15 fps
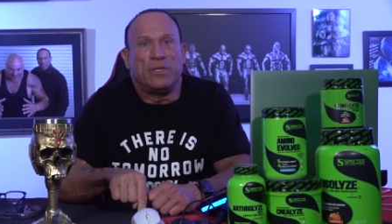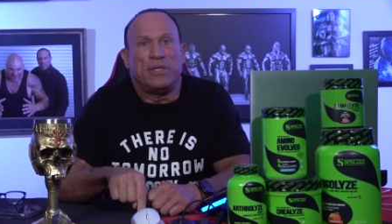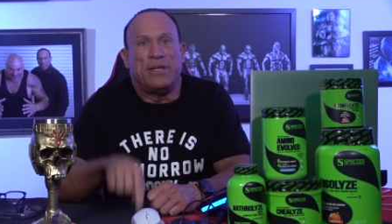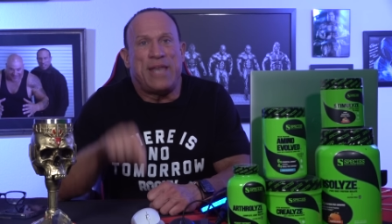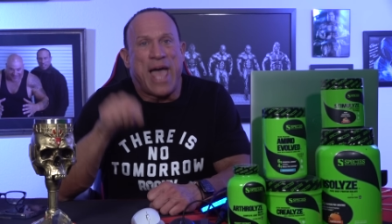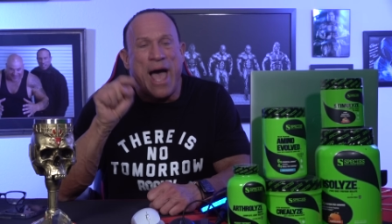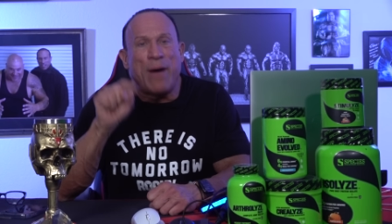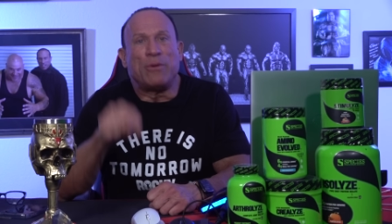
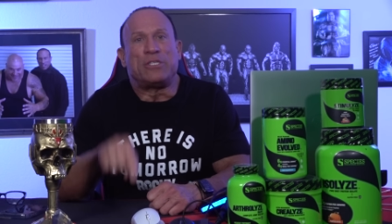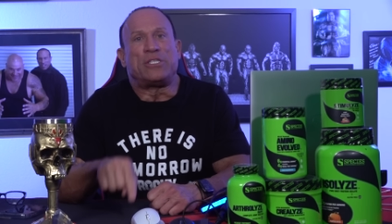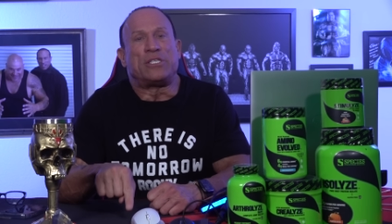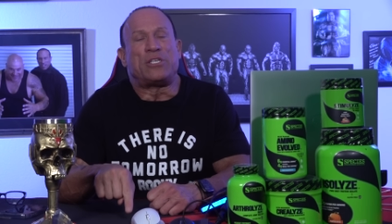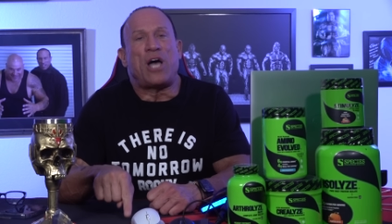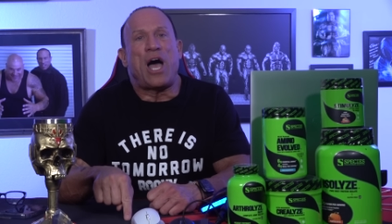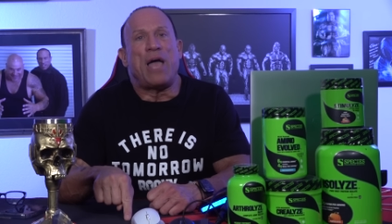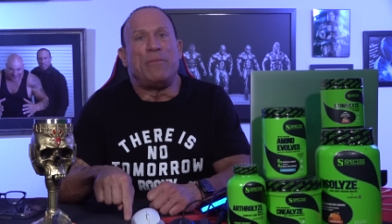Now is the
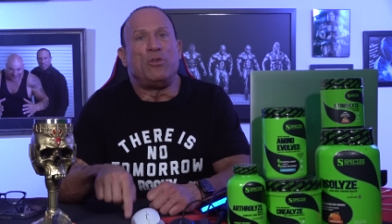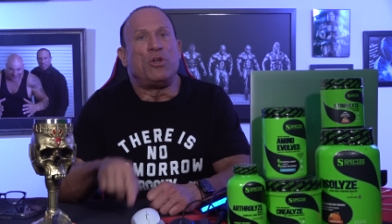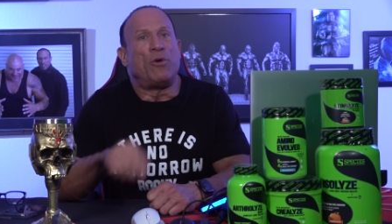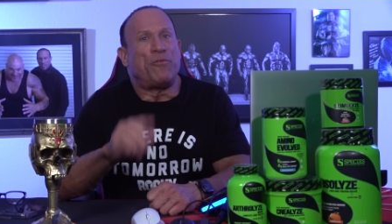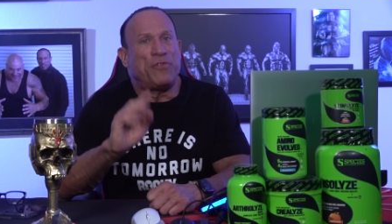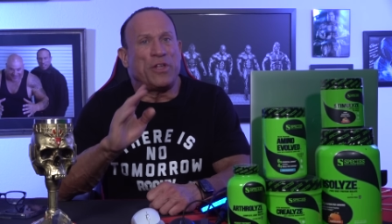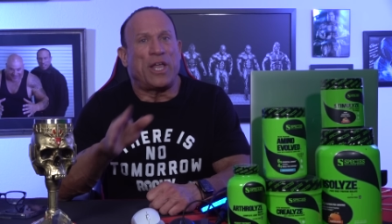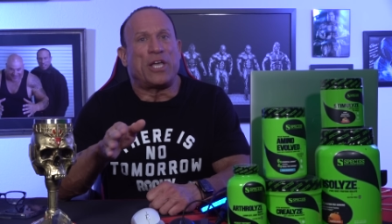time. You
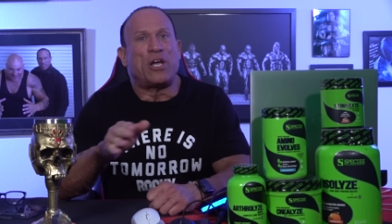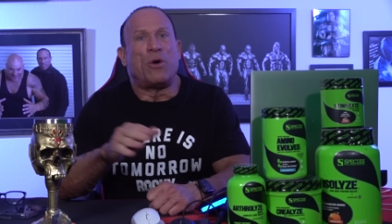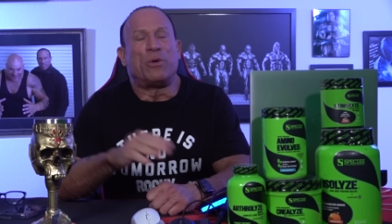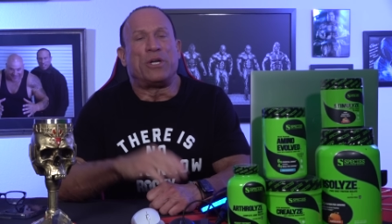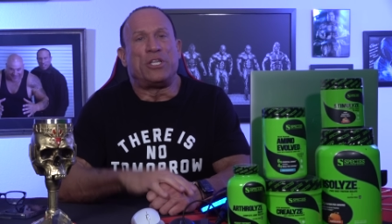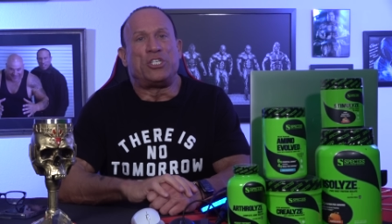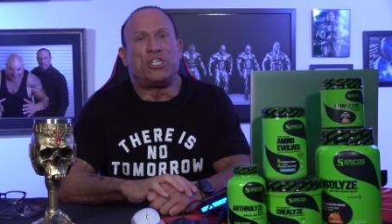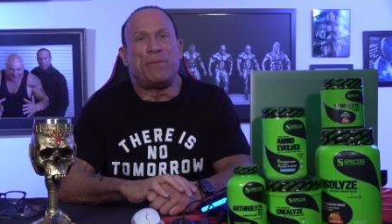don't feel like
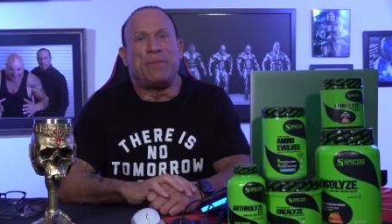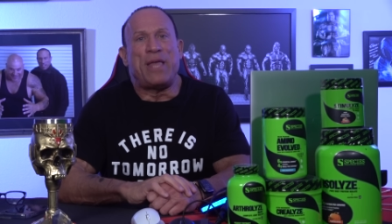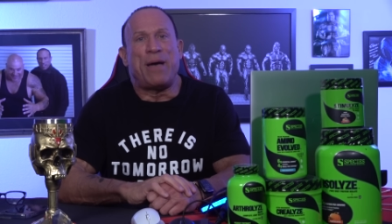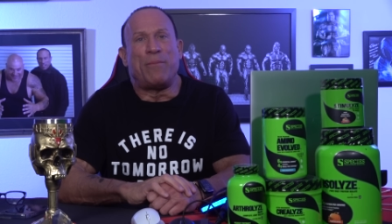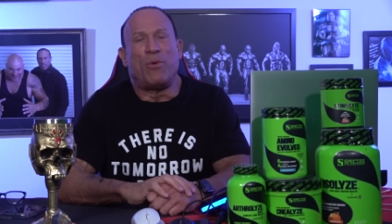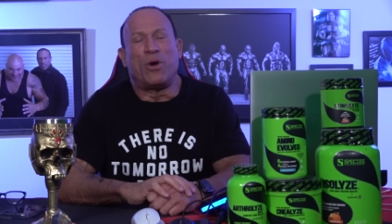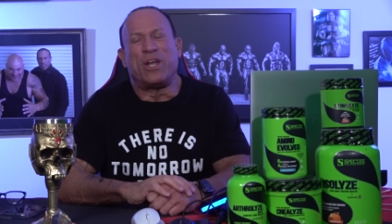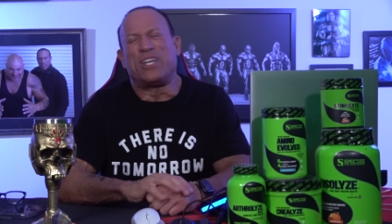going to the gym in
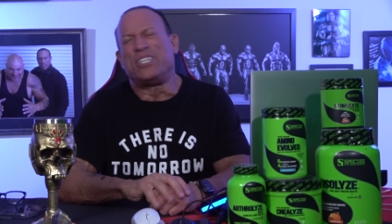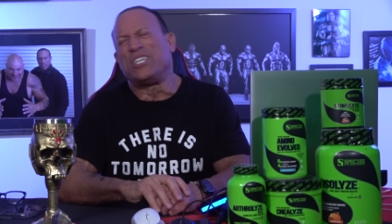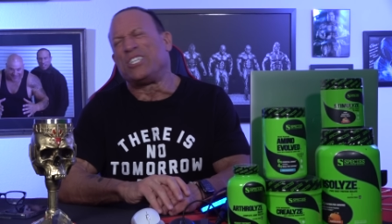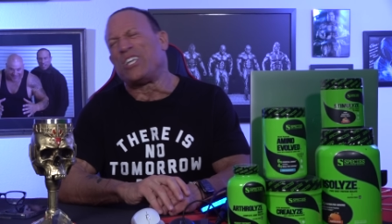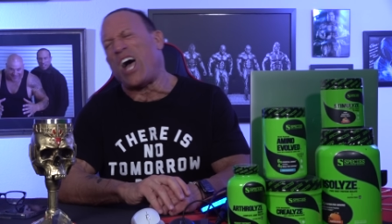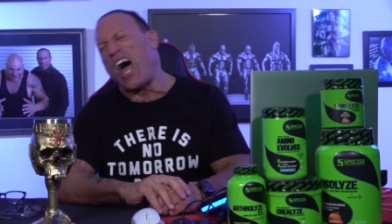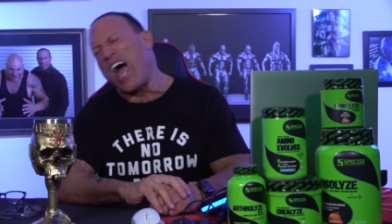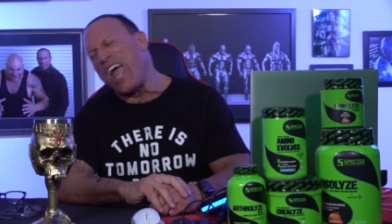that morning because you're
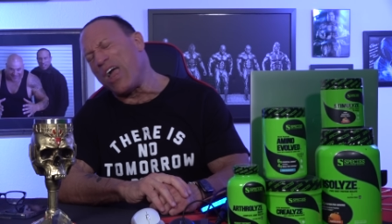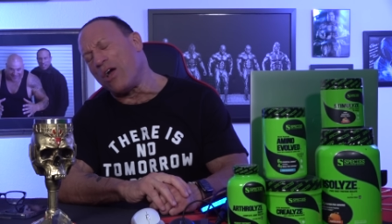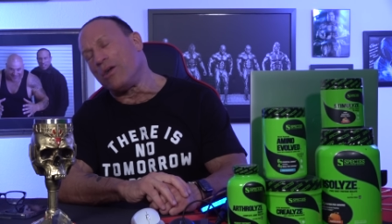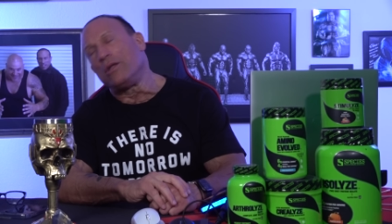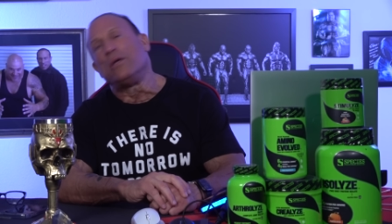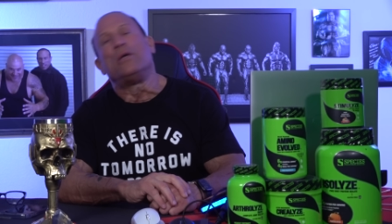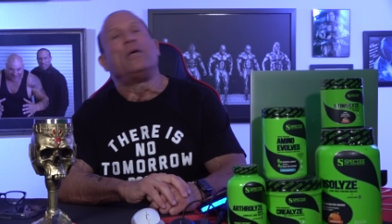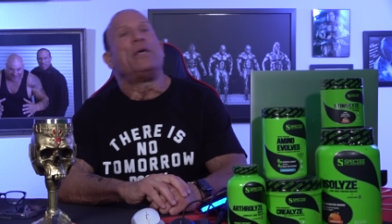
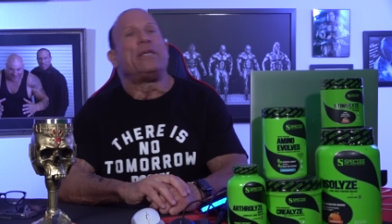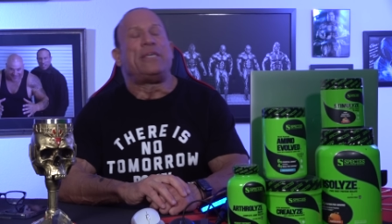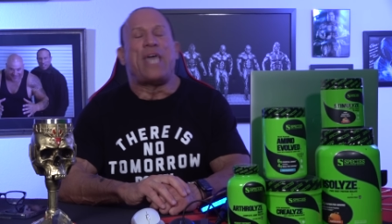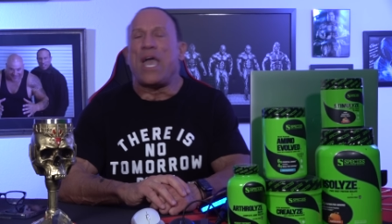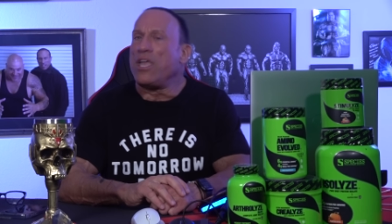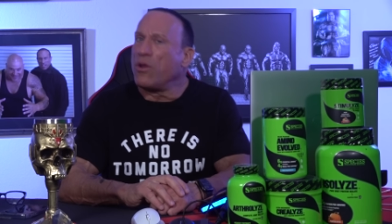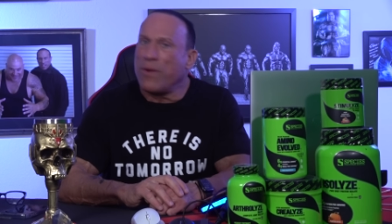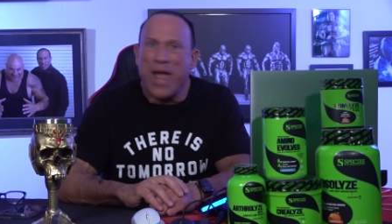tired.
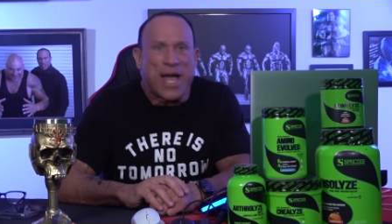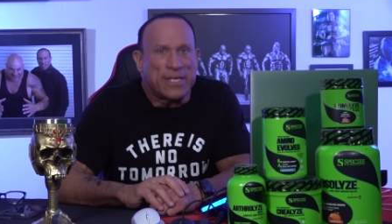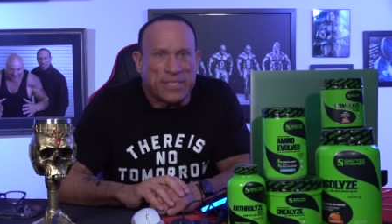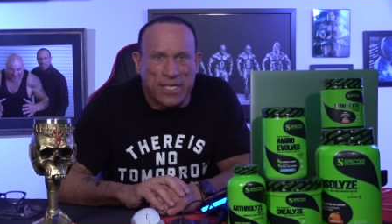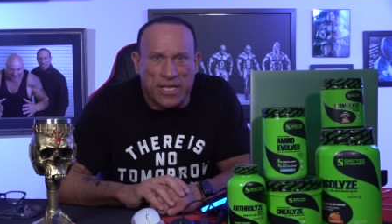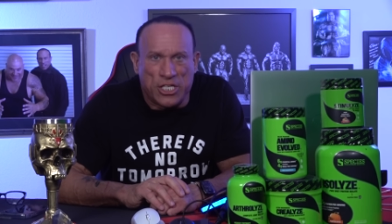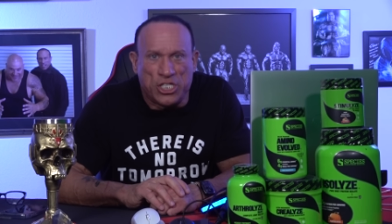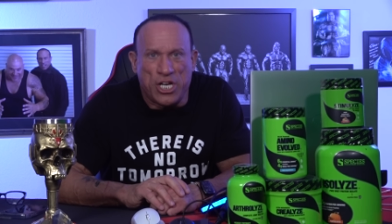Get your ass
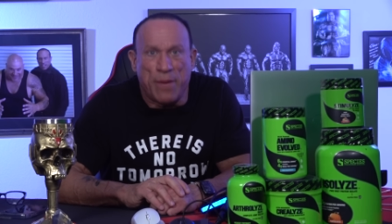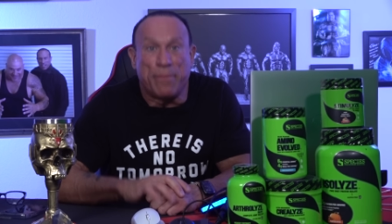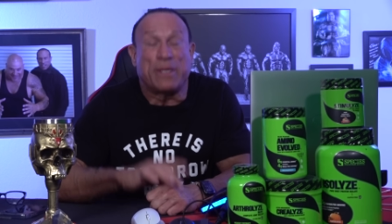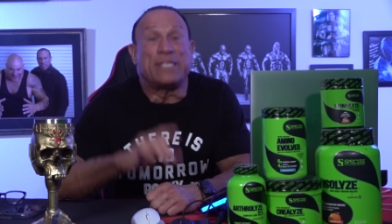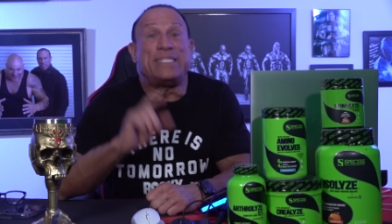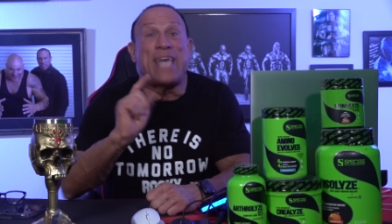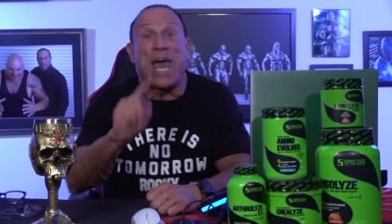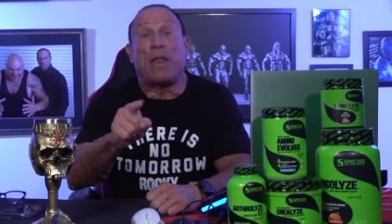to the gym
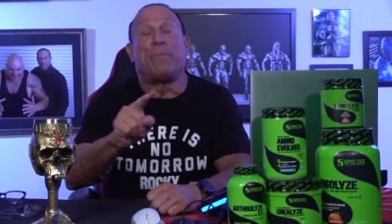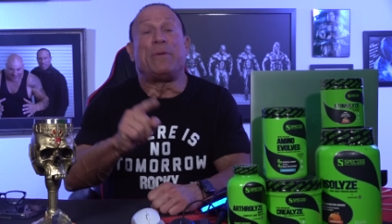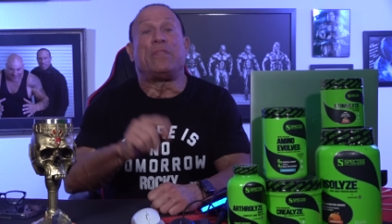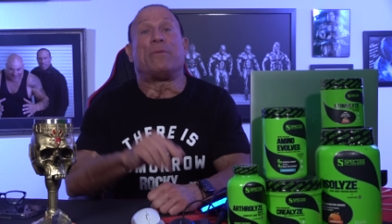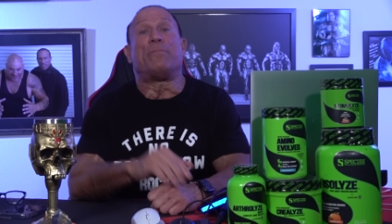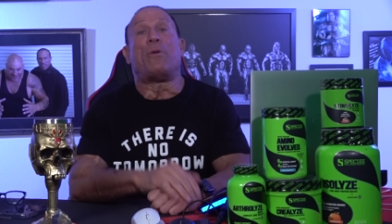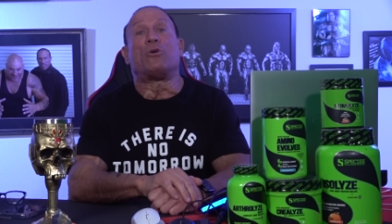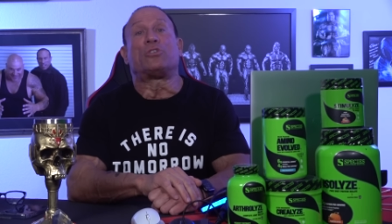because that'll be
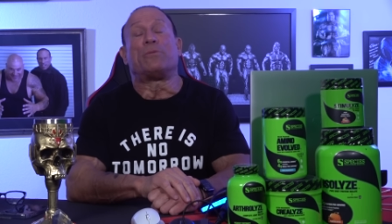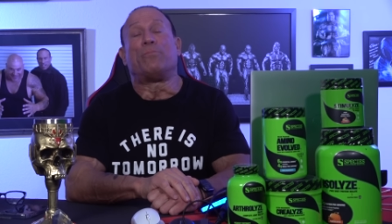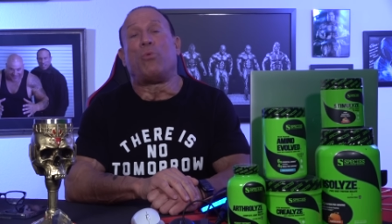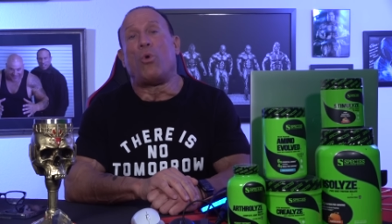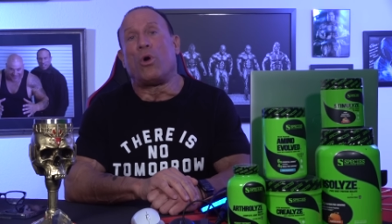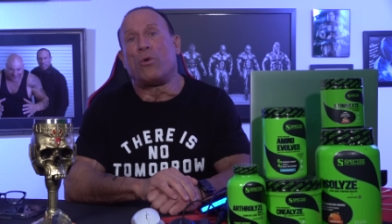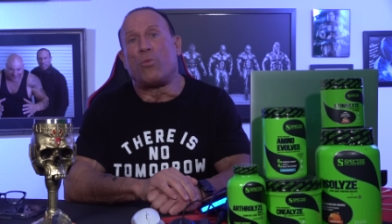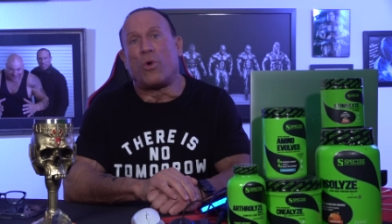the most
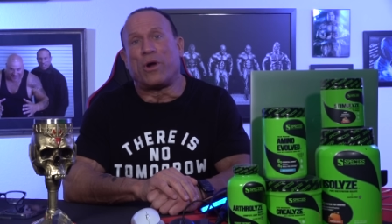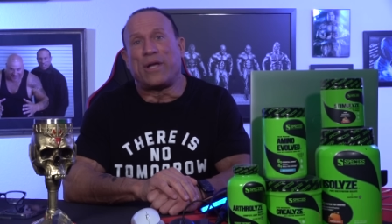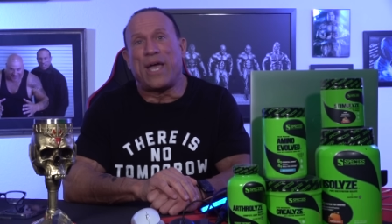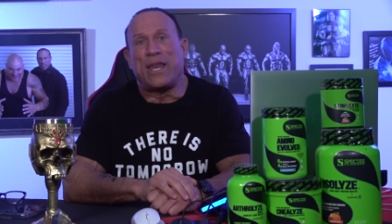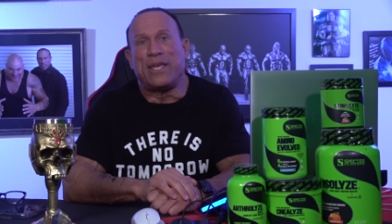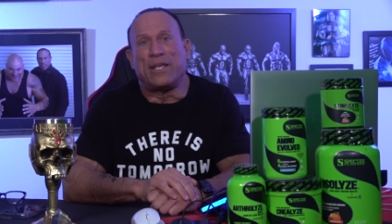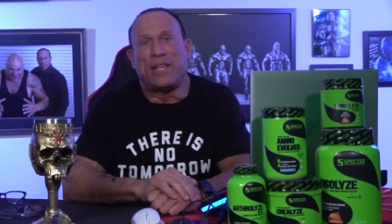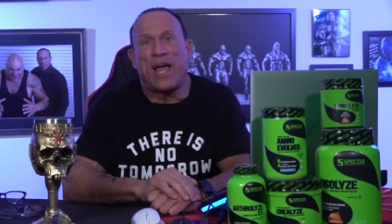important
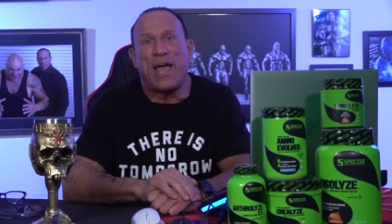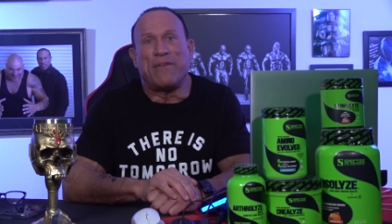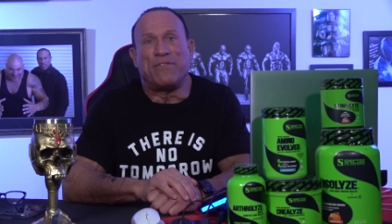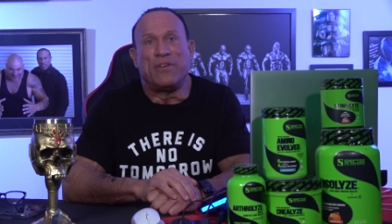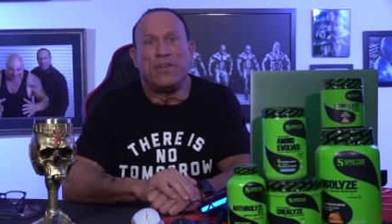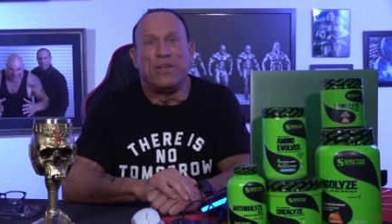workout of your life.